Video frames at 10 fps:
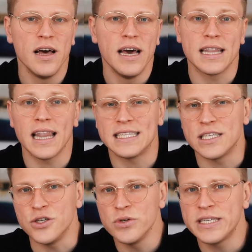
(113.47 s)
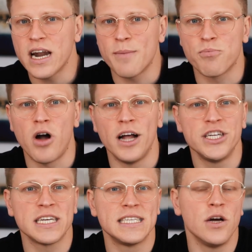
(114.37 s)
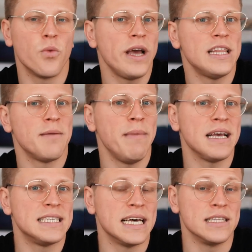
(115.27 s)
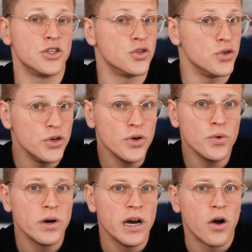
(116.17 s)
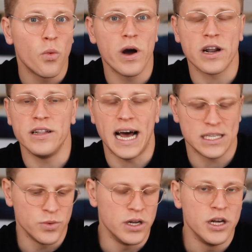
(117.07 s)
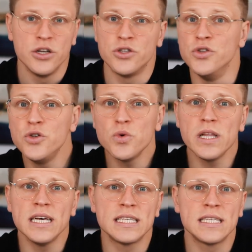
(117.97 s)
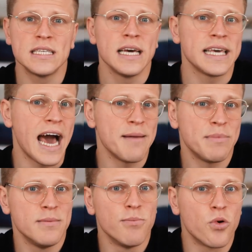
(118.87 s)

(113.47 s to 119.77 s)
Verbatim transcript: It lets you set up projects in a way that makes sense to you, whether that's with to-do lists, Kanban